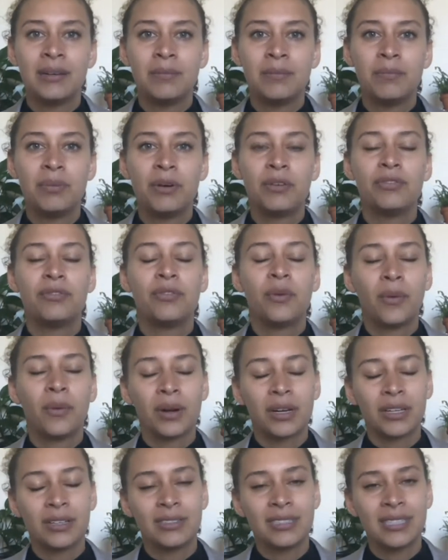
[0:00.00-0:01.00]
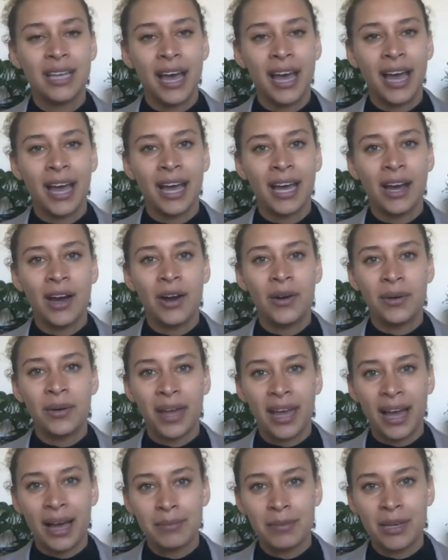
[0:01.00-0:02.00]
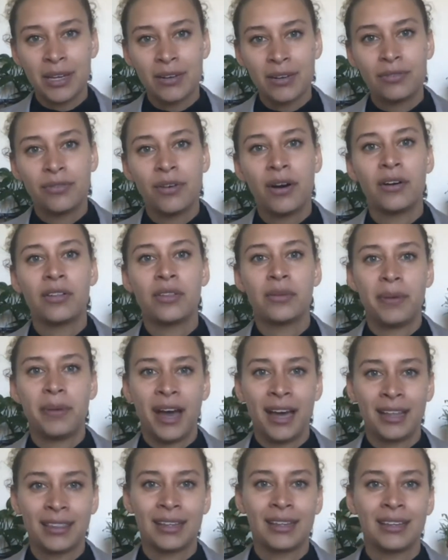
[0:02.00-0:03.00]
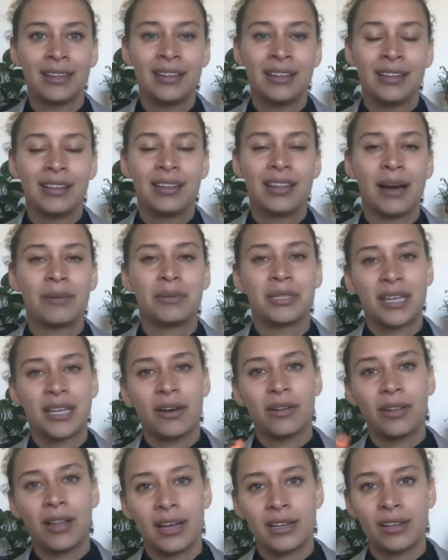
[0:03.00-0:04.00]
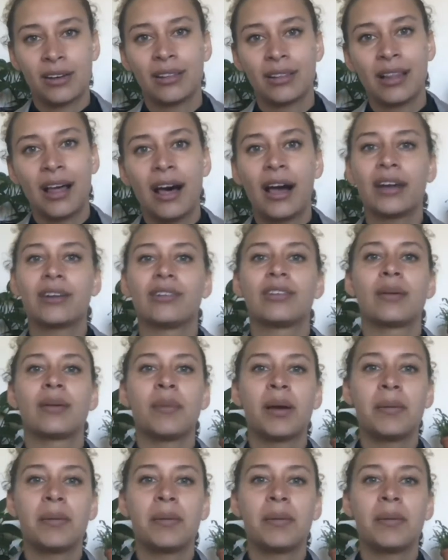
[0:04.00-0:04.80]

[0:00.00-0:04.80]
before you say, okay, I'm going to follow the path that that was outlined online or that my